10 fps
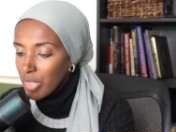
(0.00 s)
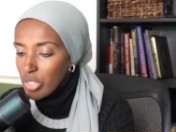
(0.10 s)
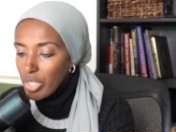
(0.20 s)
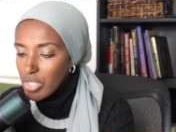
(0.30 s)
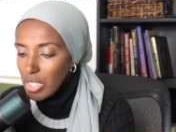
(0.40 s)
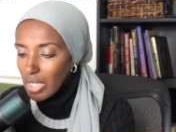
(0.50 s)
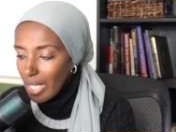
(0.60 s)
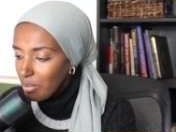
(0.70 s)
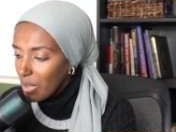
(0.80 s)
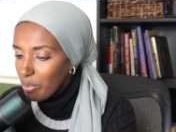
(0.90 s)
So there's a
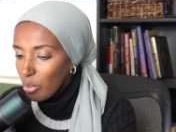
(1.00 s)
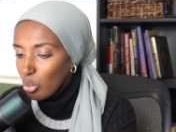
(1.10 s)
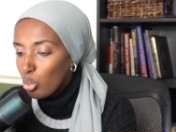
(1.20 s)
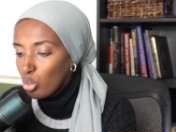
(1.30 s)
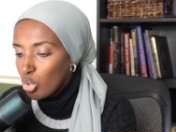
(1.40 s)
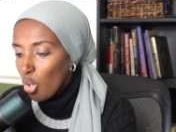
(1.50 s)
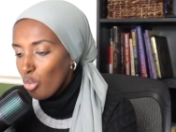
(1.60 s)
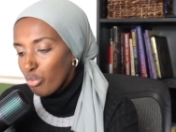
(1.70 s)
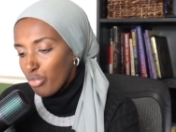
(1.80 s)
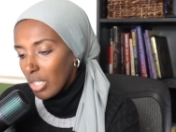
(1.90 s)
lot of people who
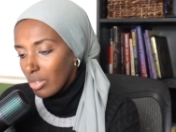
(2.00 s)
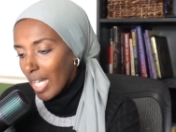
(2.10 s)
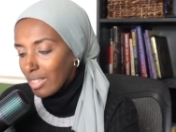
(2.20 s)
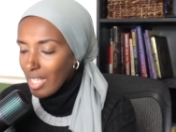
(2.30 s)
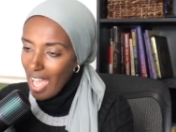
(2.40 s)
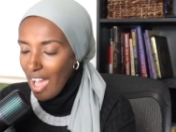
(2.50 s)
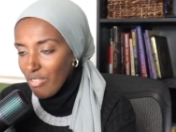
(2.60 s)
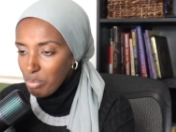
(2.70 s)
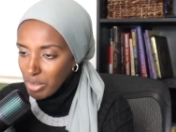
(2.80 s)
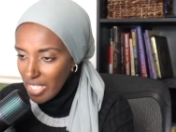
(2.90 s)
don't feel like they have
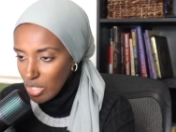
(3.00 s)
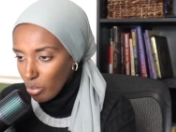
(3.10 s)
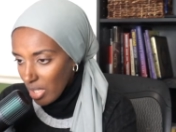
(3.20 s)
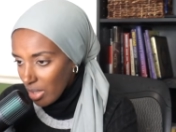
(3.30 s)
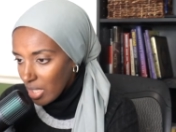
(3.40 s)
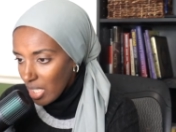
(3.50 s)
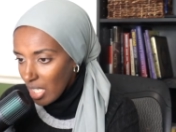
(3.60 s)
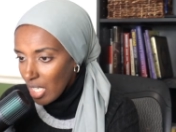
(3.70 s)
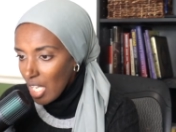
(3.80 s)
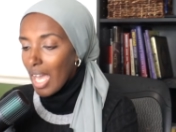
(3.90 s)
a place within the
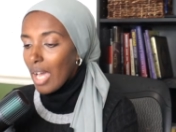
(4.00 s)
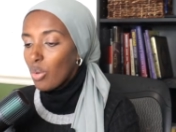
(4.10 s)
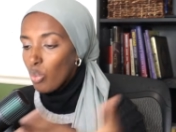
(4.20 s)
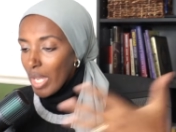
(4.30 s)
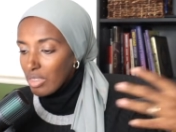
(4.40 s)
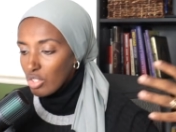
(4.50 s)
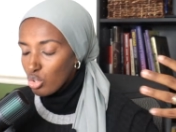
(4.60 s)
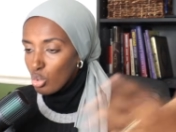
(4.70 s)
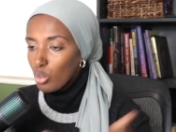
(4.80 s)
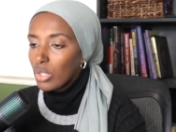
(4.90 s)
deen, that when the
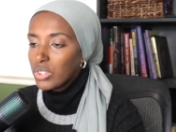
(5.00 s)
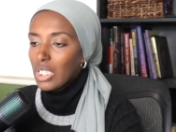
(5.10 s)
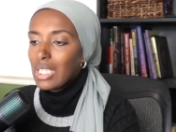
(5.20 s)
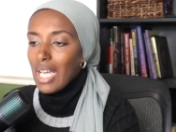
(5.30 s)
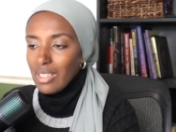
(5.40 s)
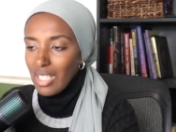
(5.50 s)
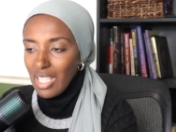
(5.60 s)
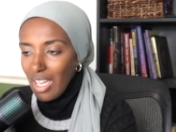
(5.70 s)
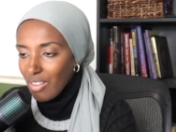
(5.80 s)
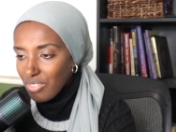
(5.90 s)
two worlds collide, they
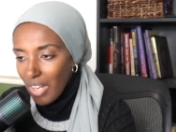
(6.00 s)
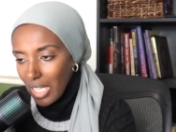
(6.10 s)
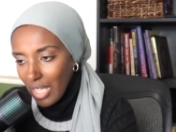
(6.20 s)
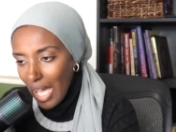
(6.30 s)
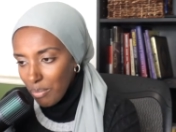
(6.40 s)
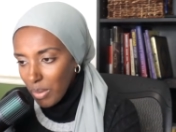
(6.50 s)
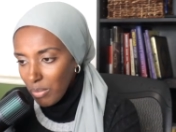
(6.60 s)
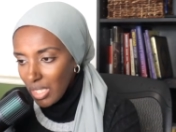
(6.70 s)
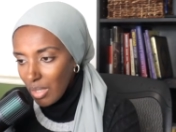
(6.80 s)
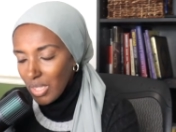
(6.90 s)
can't find the happy
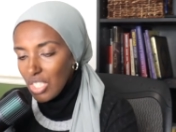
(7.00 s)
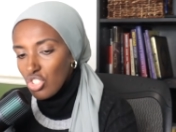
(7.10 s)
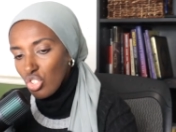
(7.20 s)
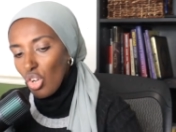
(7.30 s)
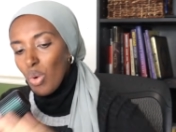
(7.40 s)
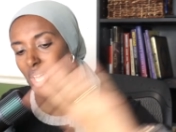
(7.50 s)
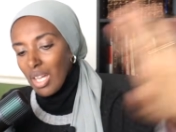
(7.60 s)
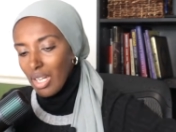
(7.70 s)
medium and they just go